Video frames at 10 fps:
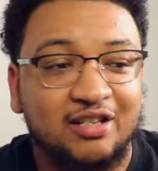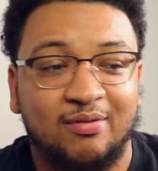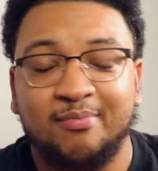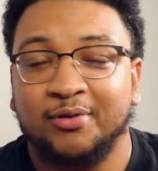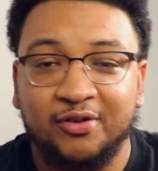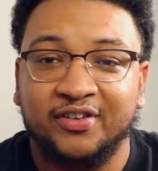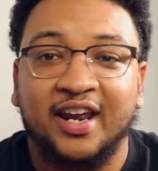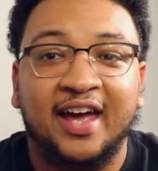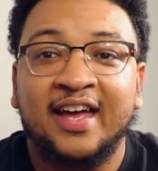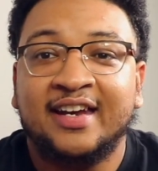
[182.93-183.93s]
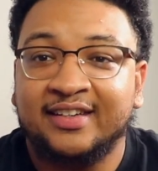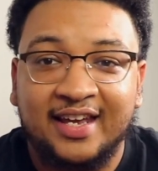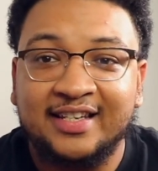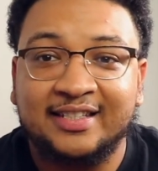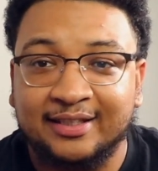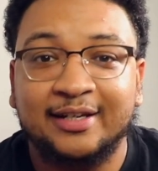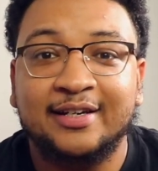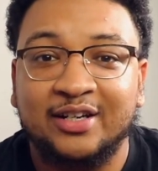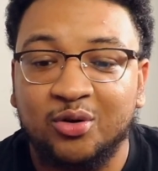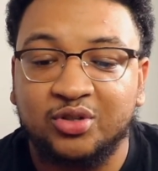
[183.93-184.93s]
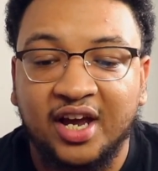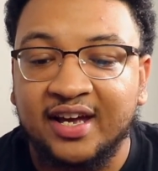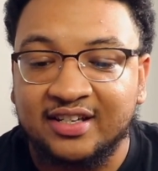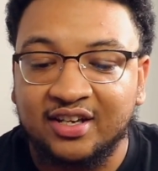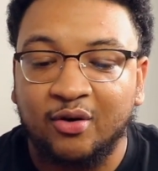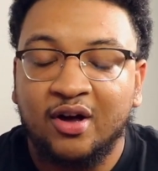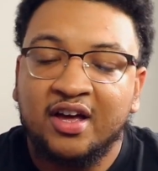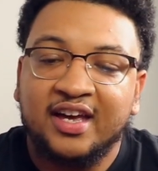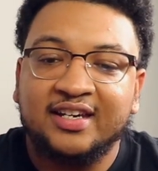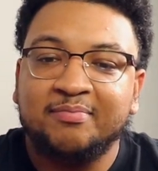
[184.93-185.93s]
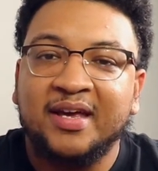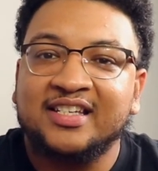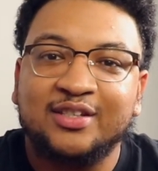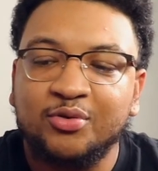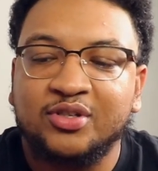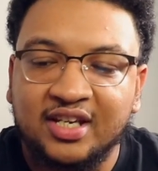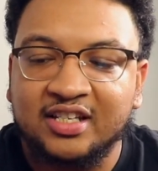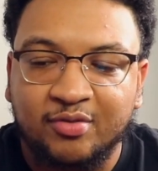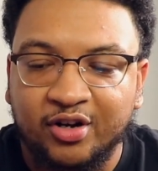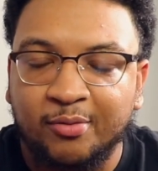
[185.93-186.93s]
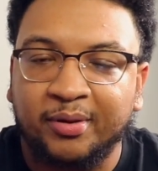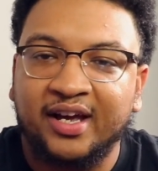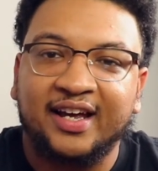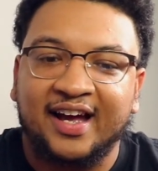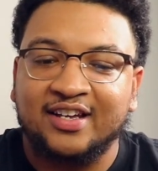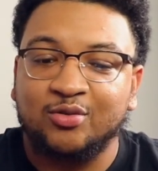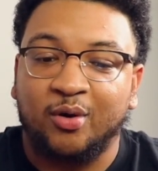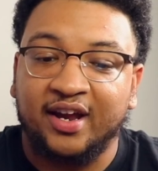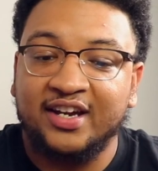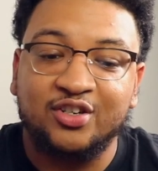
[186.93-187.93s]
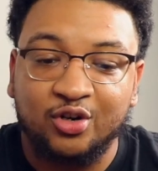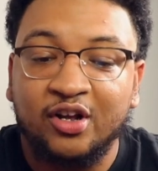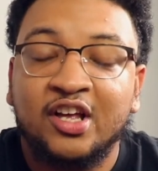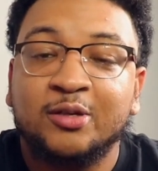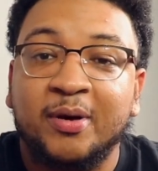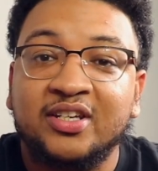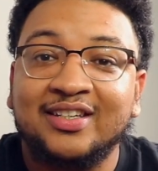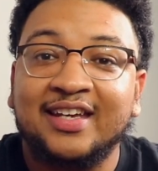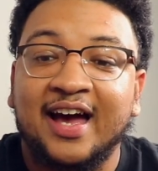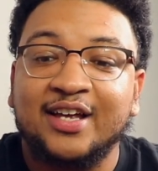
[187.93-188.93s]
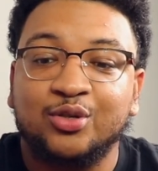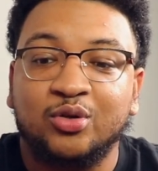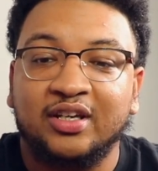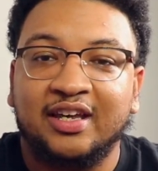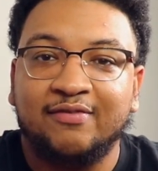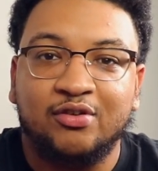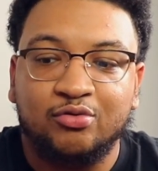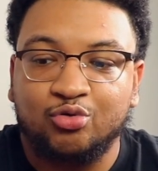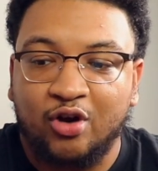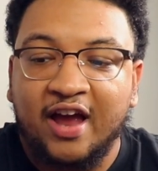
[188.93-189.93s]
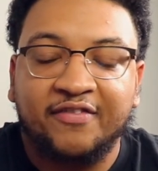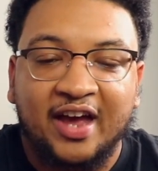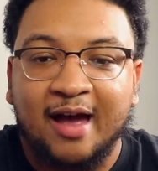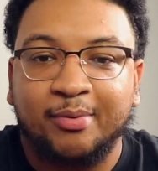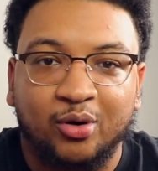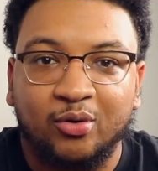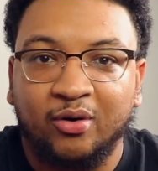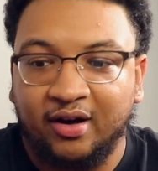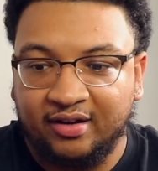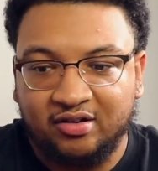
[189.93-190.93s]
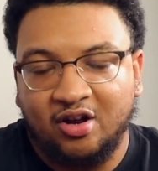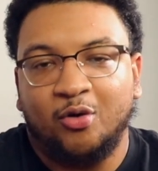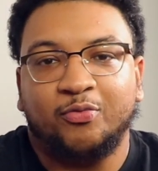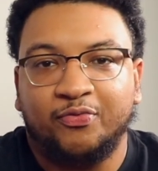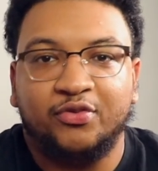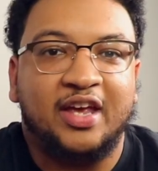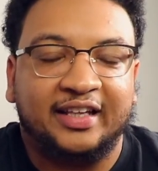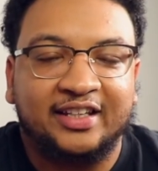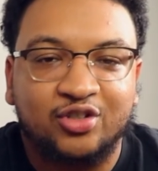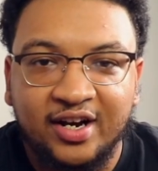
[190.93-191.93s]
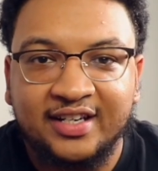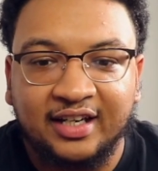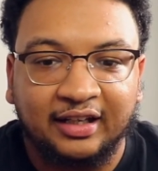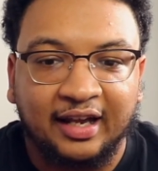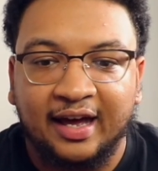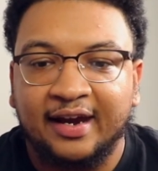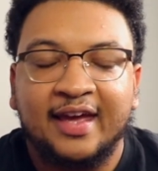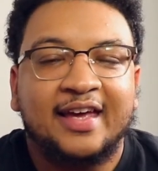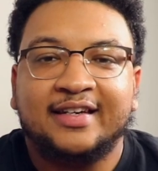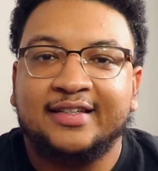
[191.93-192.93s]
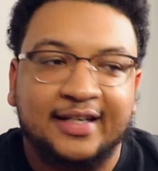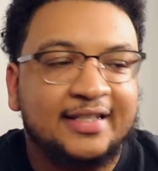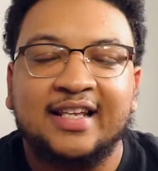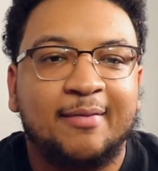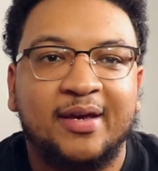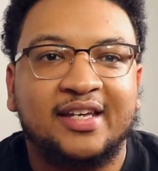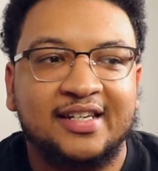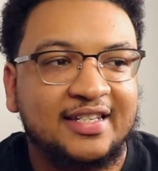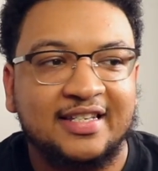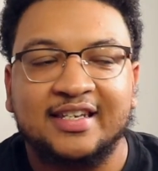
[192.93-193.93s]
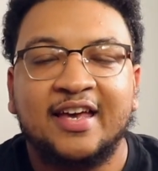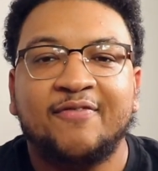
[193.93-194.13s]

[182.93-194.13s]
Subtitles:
It's been proven that they stood no chance. So it makes no sense why you're playing guys who are injured, especially guys who can give you draft capital, you know, at the trade deadline. Does not make any sense.